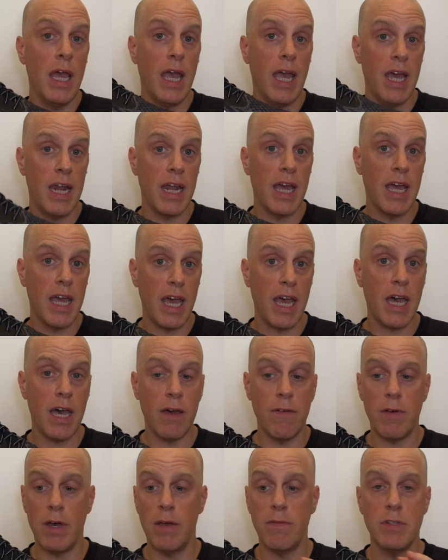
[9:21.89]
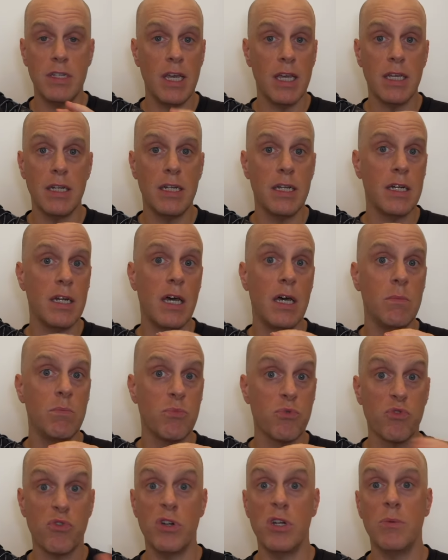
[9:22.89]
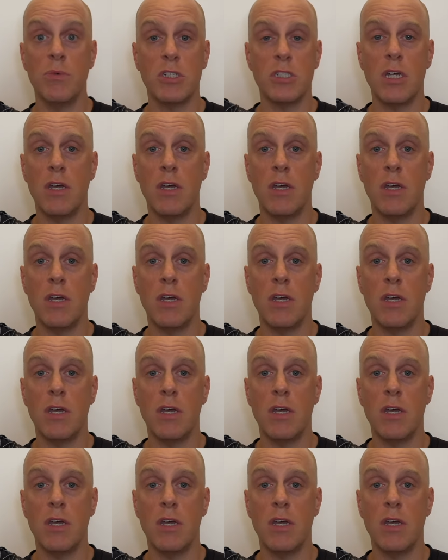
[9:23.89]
And I have. I've taken it on pretty much